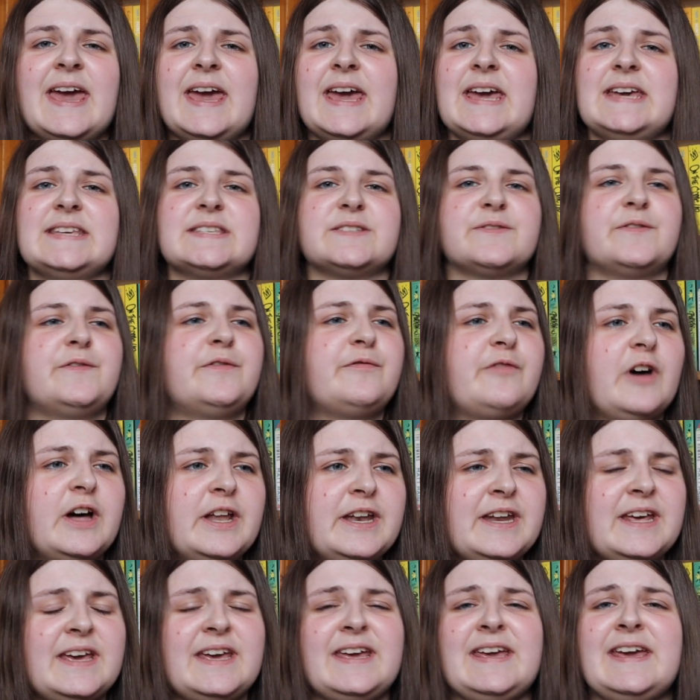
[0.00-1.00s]
It's
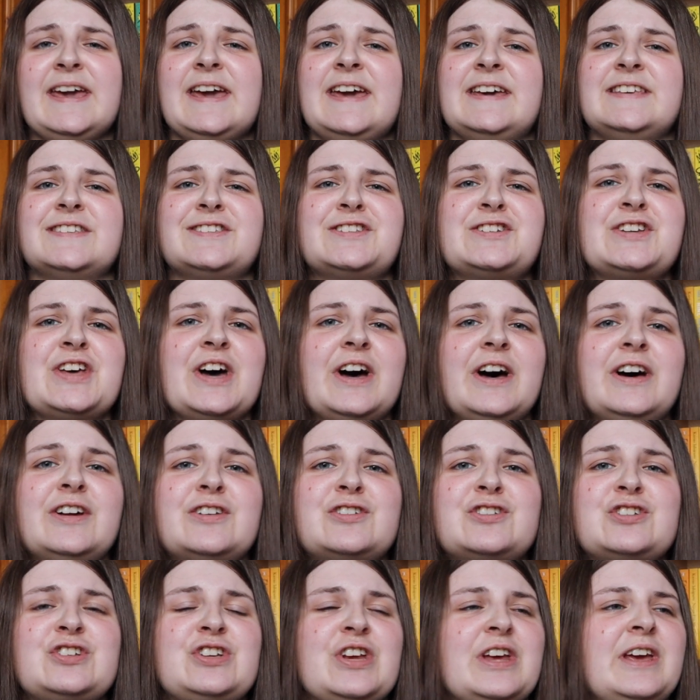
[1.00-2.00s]
funny, it's
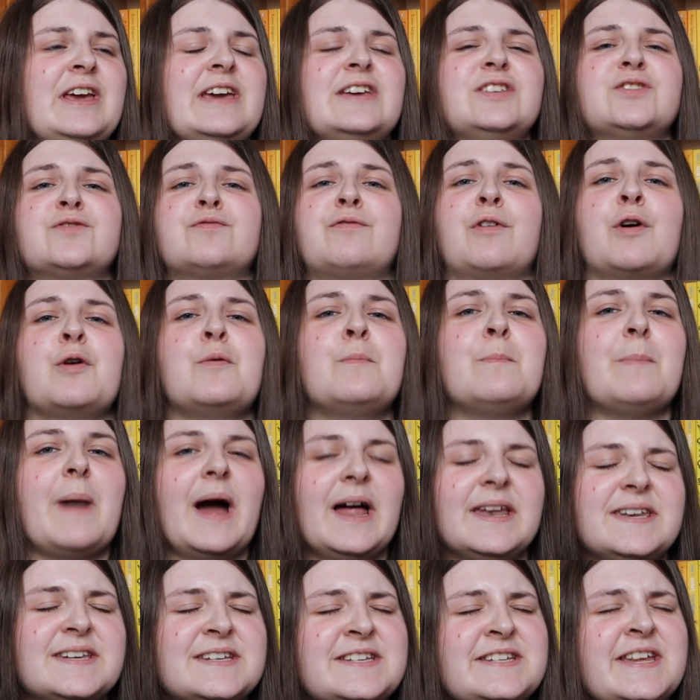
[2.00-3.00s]
touching, it's
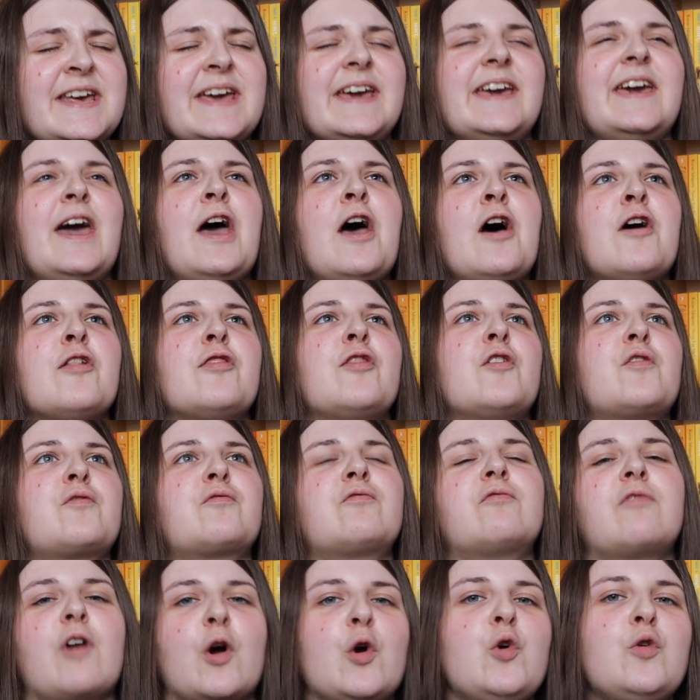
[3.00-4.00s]
romantic. The
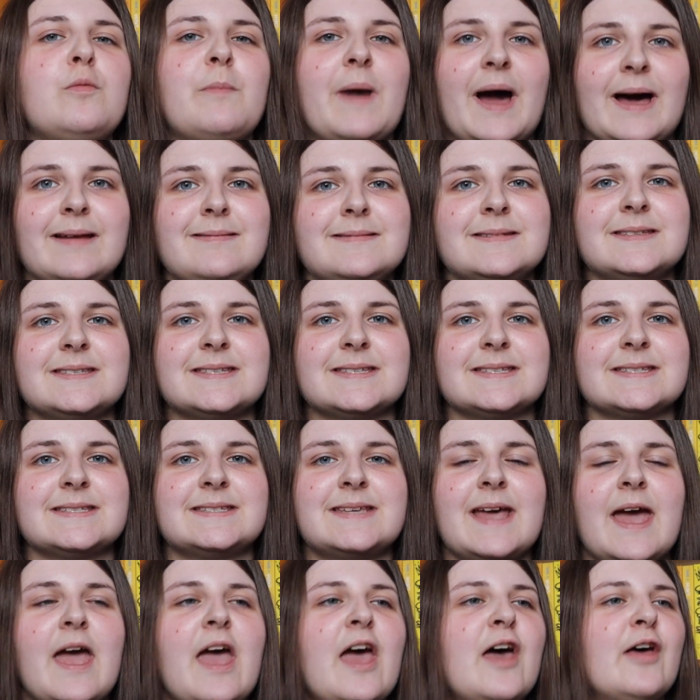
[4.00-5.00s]

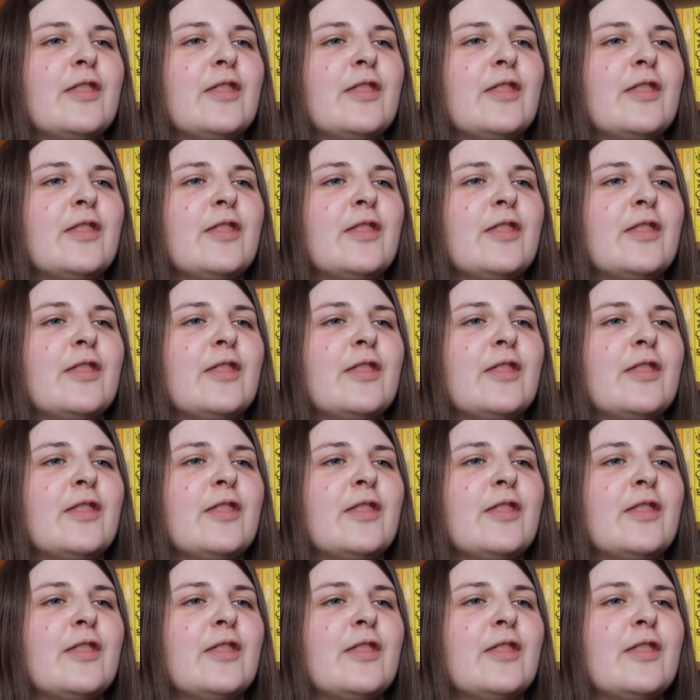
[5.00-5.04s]
romance